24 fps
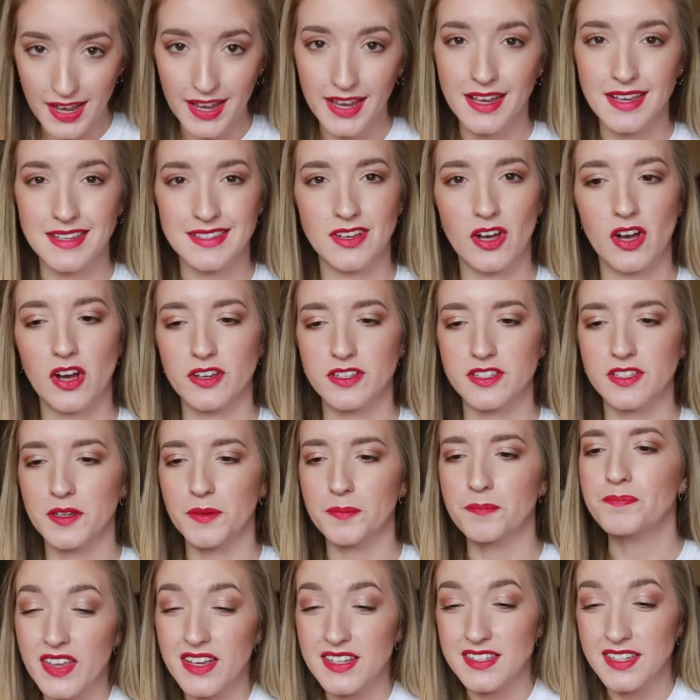is
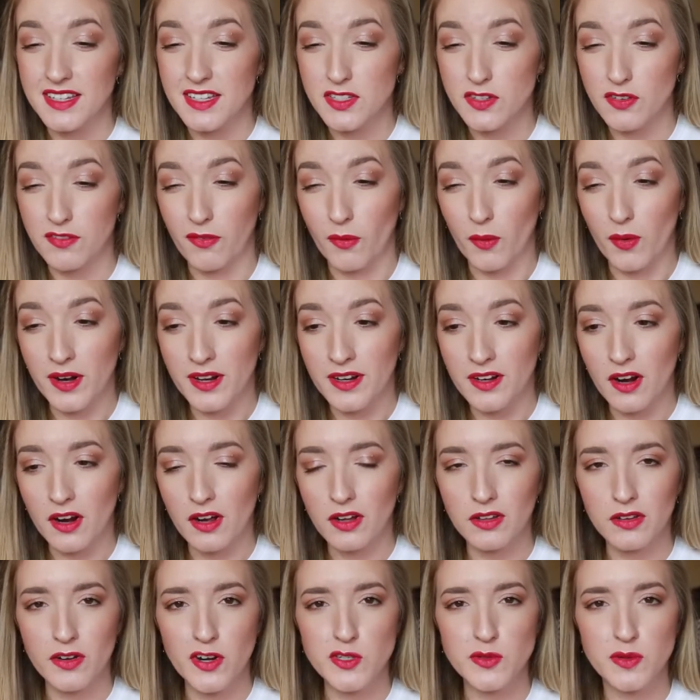awesome. This is
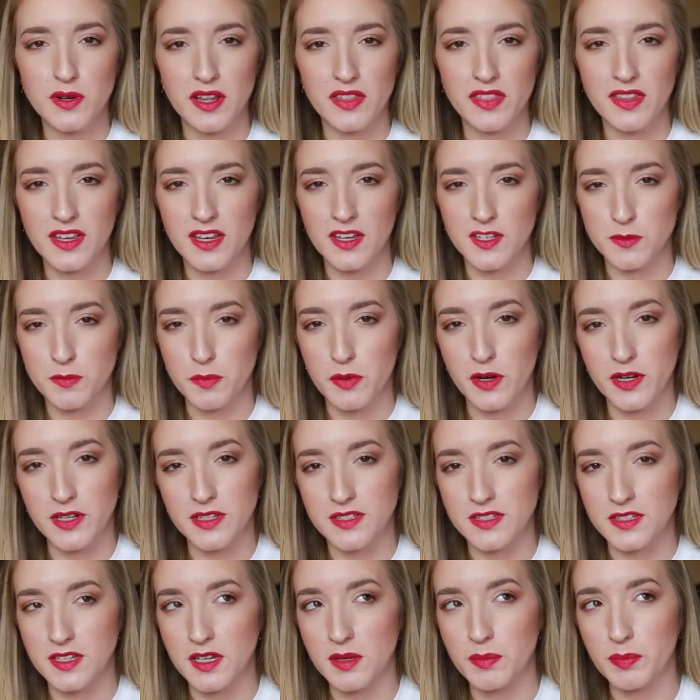$40, which I think is pretty
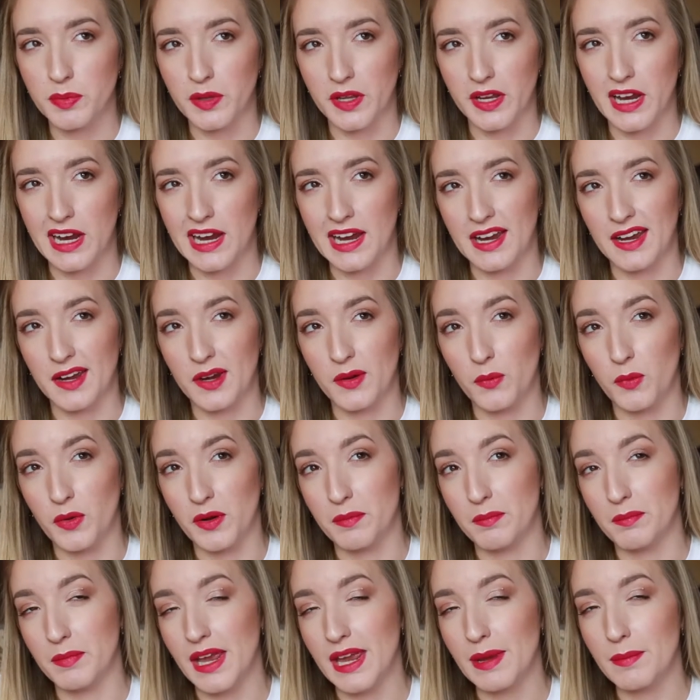steep. Like I
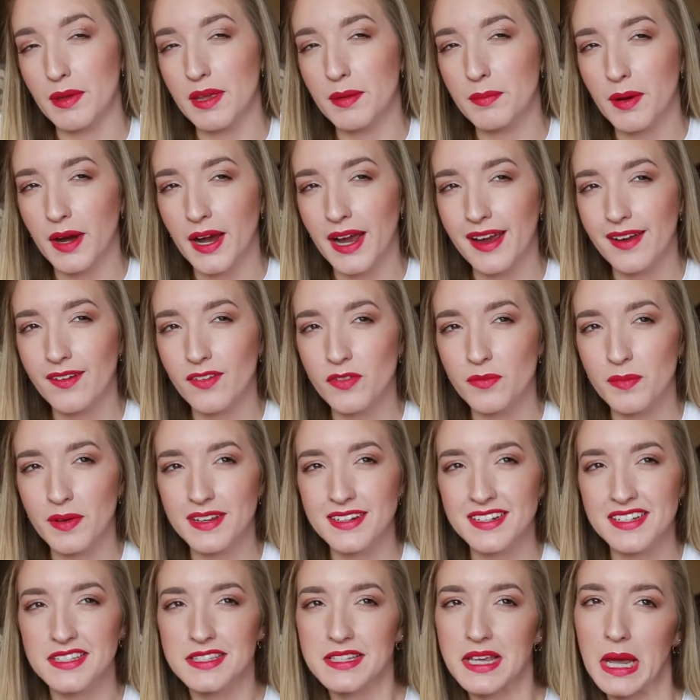would maybe buy it with my
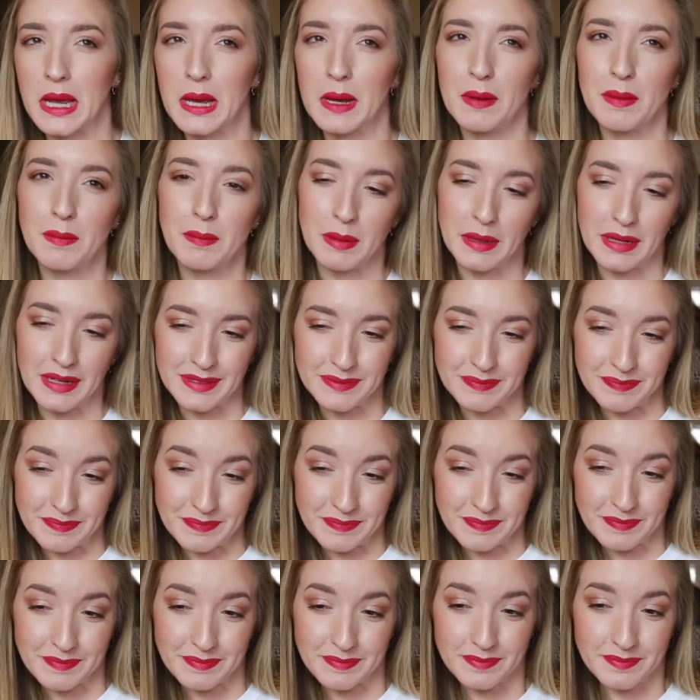discount, but
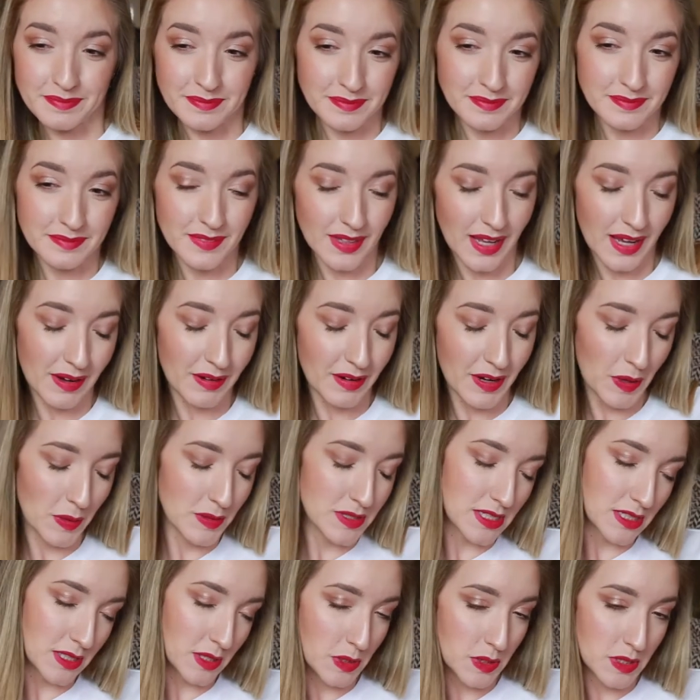no,
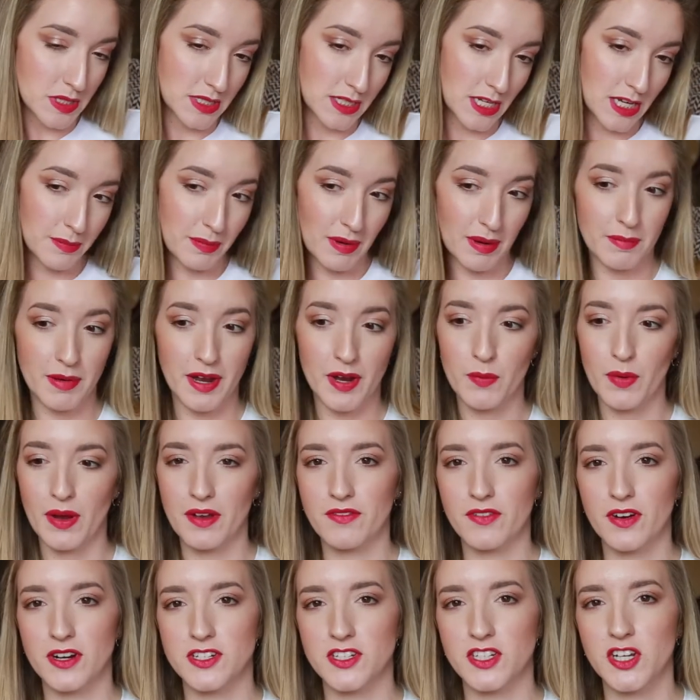it's a little steep. I might
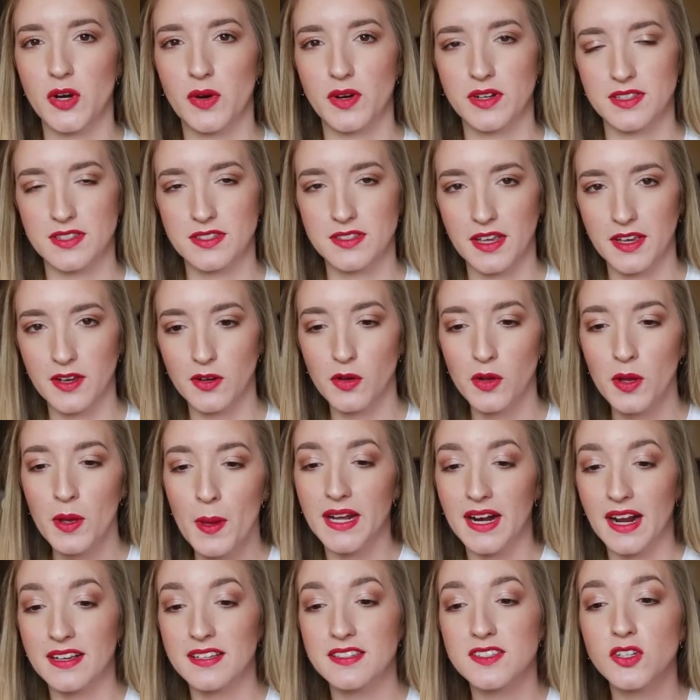wait for it to go on sale,
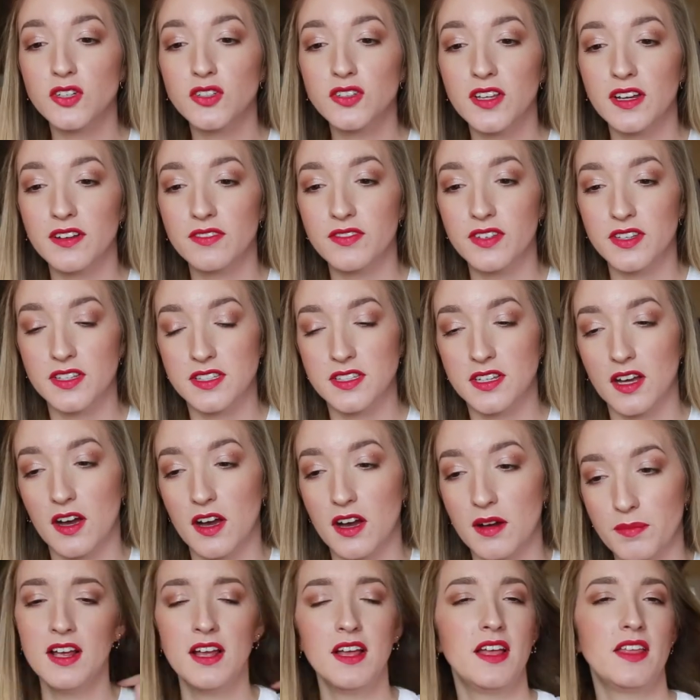but I still love this
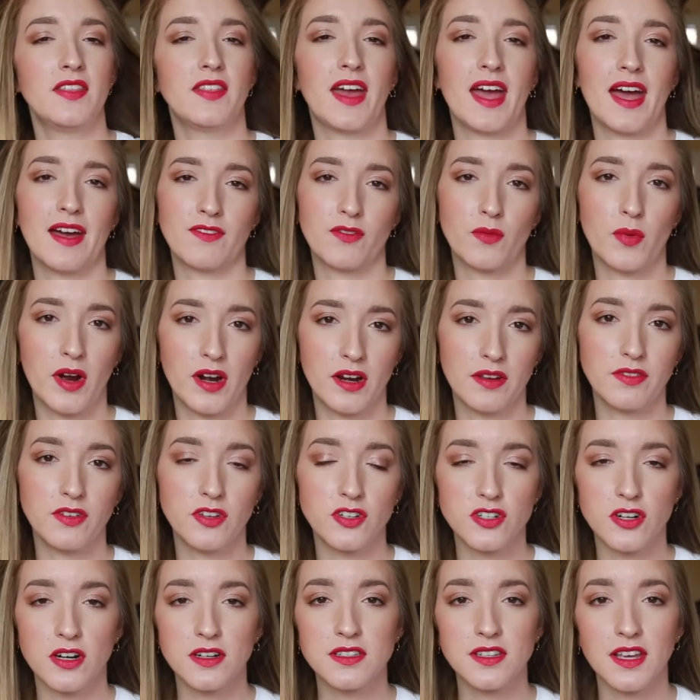top. They have quite a few
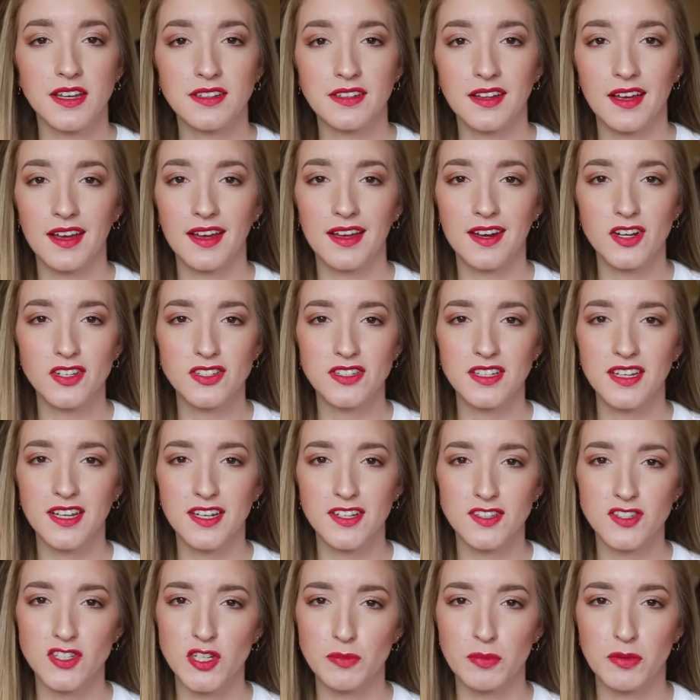shirts like that. I just think
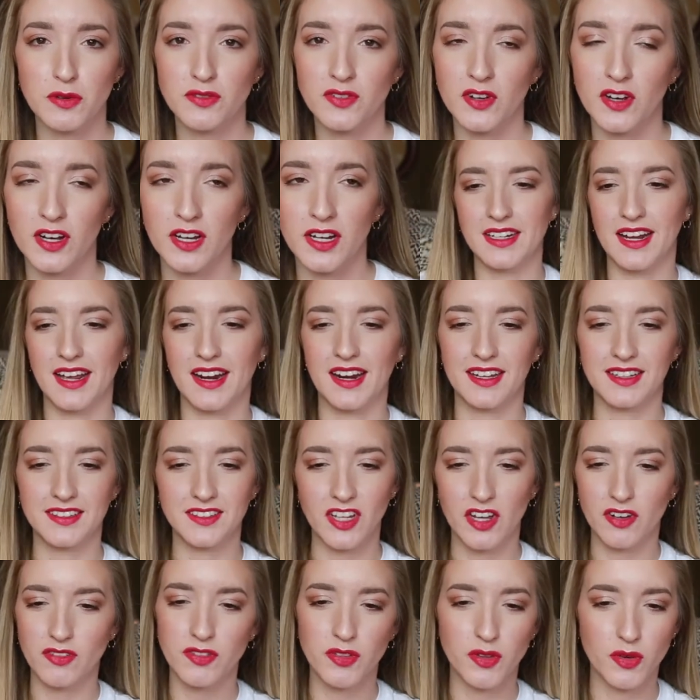it's super fun, and I
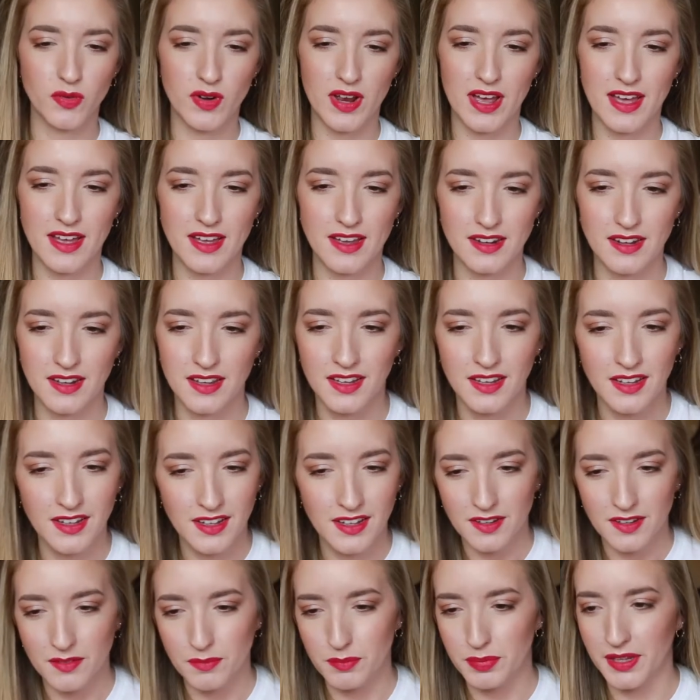love the red.
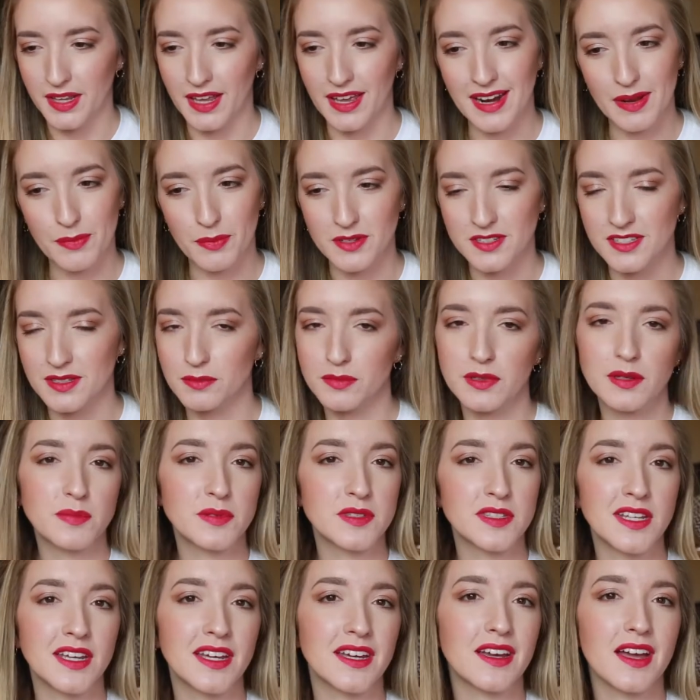Play it up with some
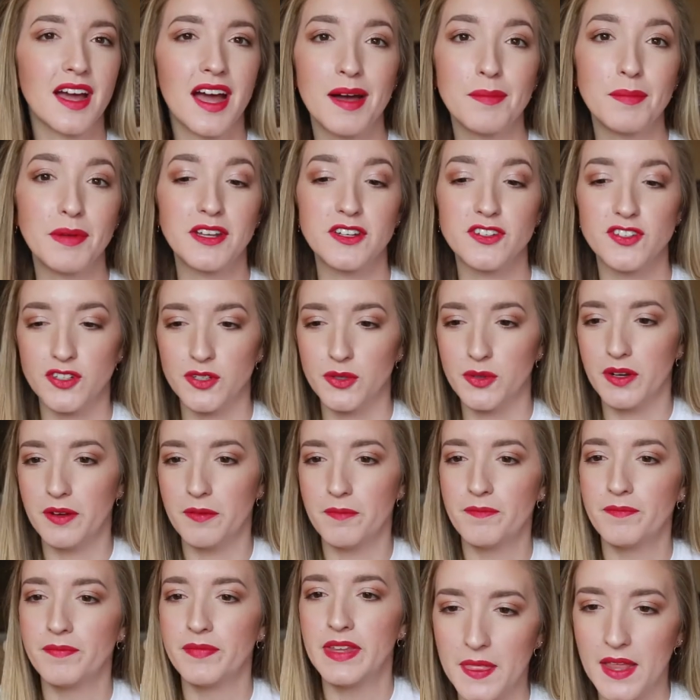lipstick. I'm into it.
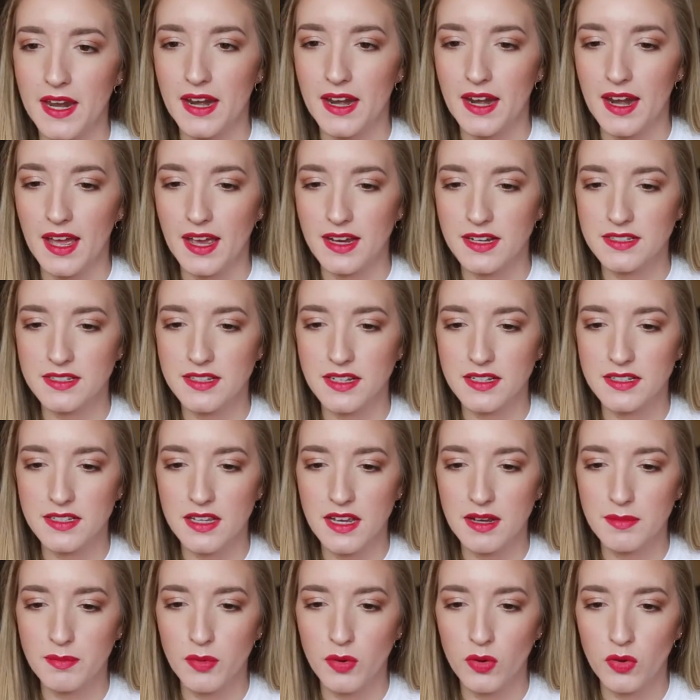The next
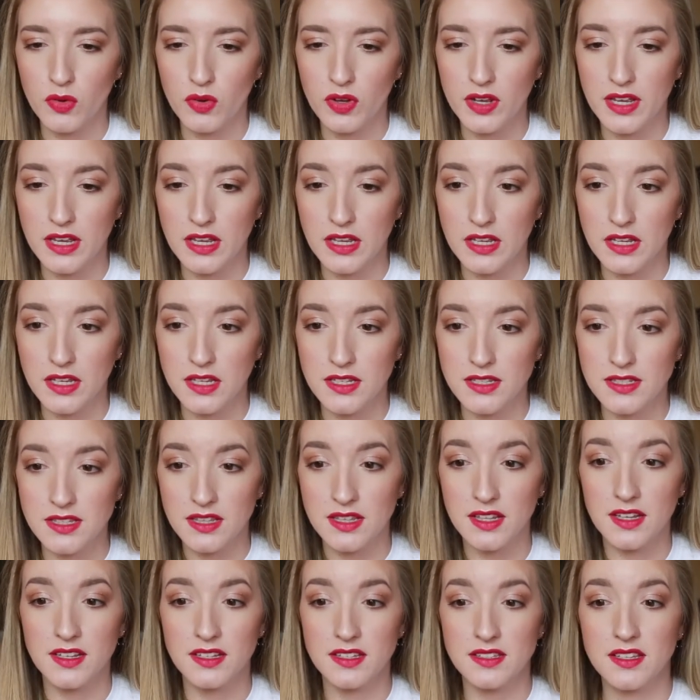example is
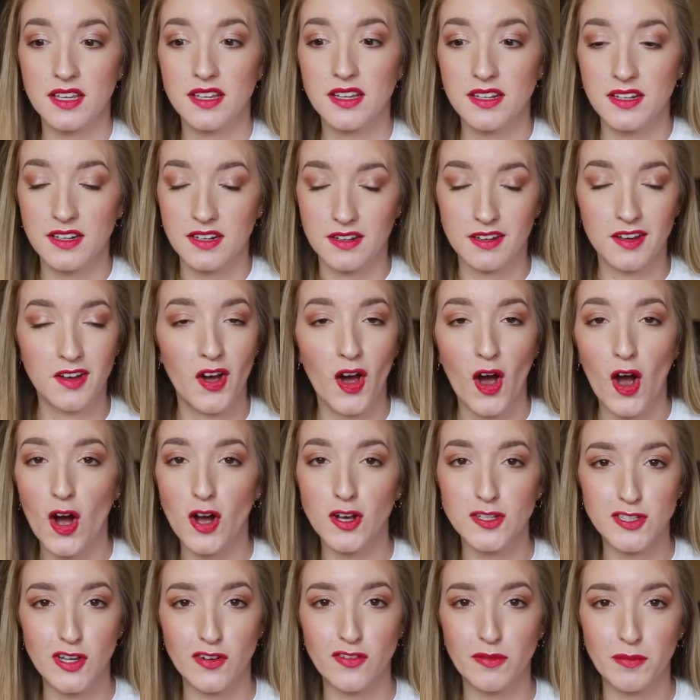this,
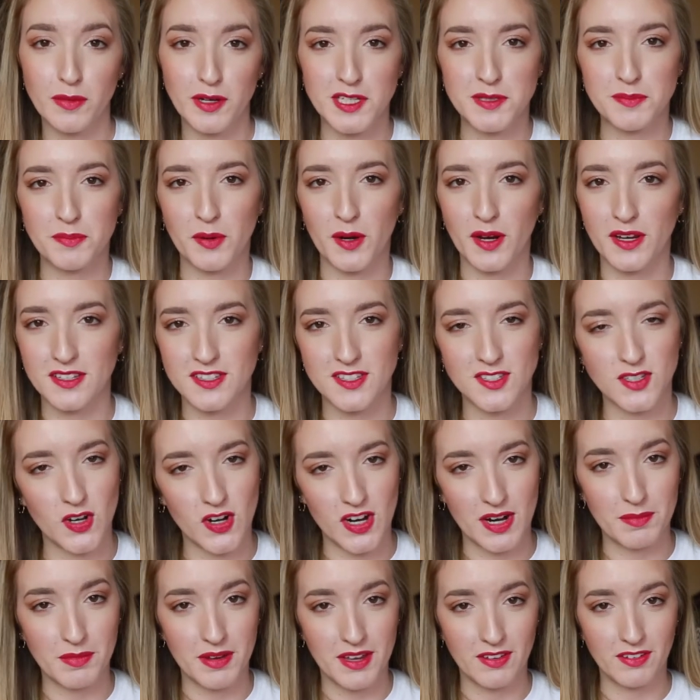also from Express.
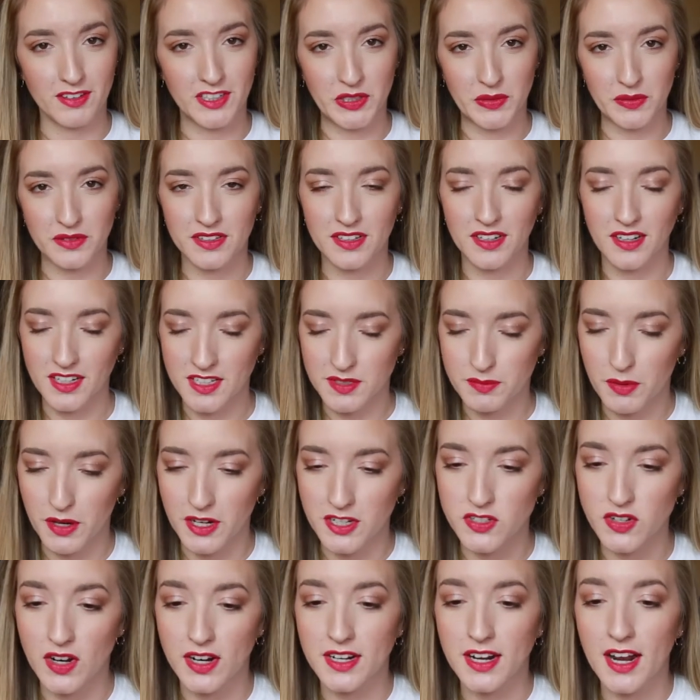Sorry, I'm killing you with the
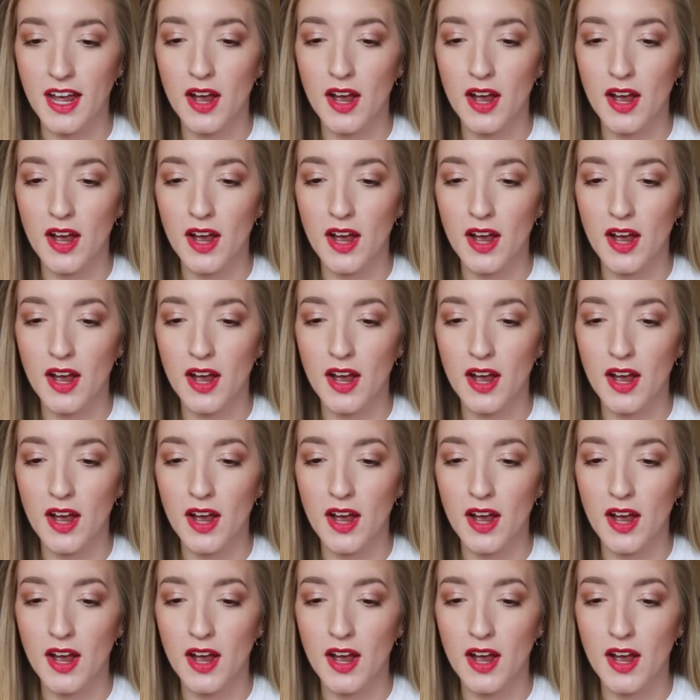Express right